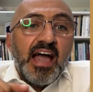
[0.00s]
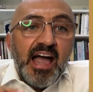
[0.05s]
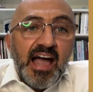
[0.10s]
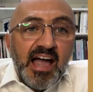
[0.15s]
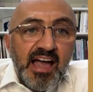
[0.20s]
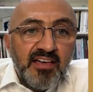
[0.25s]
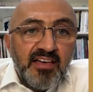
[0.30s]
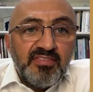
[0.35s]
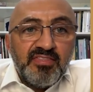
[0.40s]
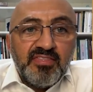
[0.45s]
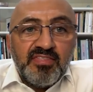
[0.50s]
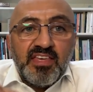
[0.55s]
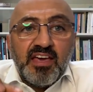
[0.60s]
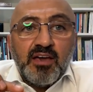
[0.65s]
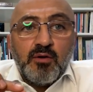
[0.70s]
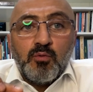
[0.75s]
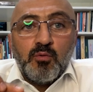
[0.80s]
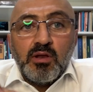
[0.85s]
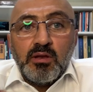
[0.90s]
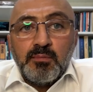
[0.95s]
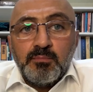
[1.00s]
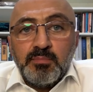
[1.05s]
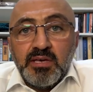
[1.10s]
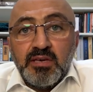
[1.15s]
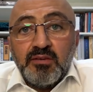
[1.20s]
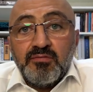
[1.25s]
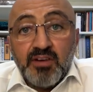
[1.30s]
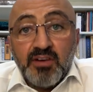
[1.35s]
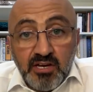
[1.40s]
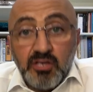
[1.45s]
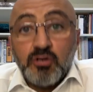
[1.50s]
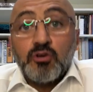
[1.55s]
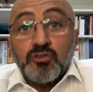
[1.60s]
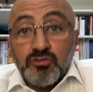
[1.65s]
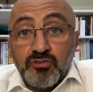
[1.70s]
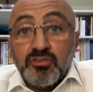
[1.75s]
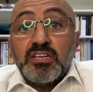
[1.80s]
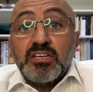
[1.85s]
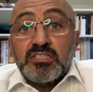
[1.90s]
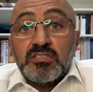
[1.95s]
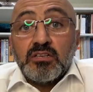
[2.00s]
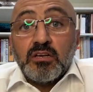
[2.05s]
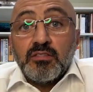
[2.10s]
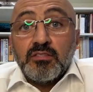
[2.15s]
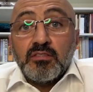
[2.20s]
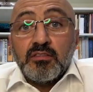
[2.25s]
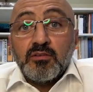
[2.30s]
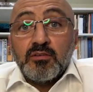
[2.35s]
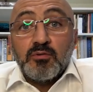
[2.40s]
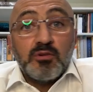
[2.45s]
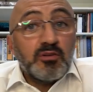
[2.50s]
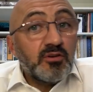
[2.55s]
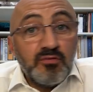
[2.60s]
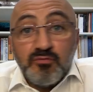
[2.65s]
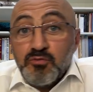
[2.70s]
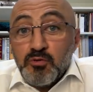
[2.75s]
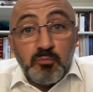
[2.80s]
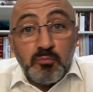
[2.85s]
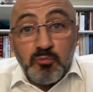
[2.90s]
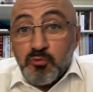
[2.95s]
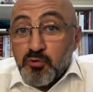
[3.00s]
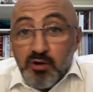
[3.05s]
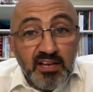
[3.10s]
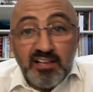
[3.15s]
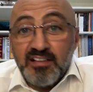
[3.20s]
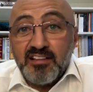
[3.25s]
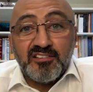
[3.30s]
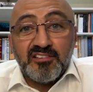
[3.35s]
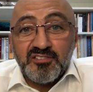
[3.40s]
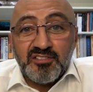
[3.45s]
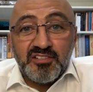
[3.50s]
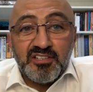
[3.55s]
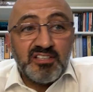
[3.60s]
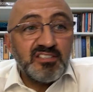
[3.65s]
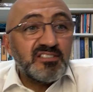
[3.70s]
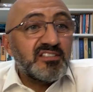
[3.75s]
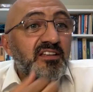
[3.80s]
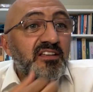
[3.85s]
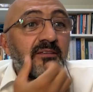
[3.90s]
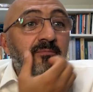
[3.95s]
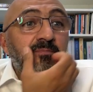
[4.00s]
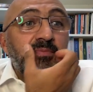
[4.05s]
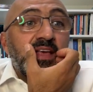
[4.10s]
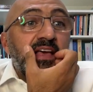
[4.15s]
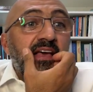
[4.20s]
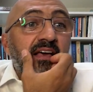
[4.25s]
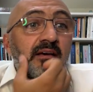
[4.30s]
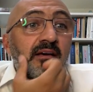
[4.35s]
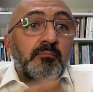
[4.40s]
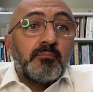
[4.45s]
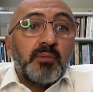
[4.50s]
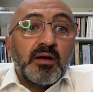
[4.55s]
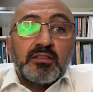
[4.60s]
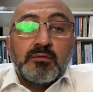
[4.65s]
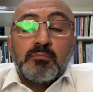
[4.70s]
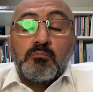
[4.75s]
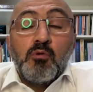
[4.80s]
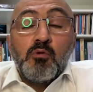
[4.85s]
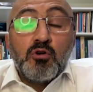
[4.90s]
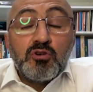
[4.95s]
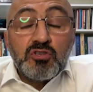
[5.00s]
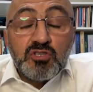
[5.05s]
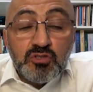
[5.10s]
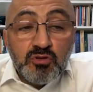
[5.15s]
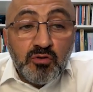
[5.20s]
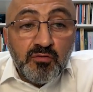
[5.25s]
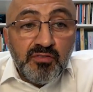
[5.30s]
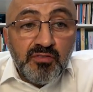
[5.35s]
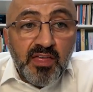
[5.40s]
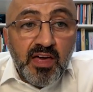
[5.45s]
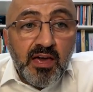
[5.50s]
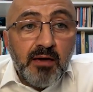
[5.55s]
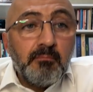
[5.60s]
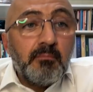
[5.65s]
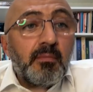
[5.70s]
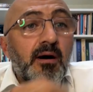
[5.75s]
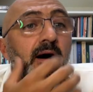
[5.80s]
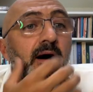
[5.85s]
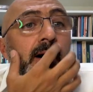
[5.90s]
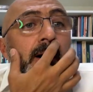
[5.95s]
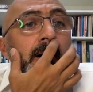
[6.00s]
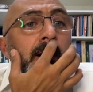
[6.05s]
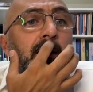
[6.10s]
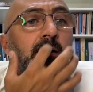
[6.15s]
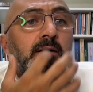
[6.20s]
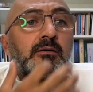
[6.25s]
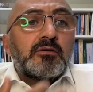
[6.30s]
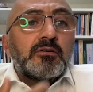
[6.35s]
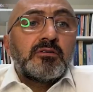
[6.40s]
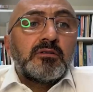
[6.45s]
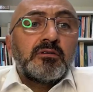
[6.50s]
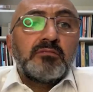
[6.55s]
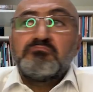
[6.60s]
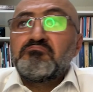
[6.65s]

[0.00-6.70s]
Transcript: And they will be very good reason. They will give you brilliant reason. But most of them are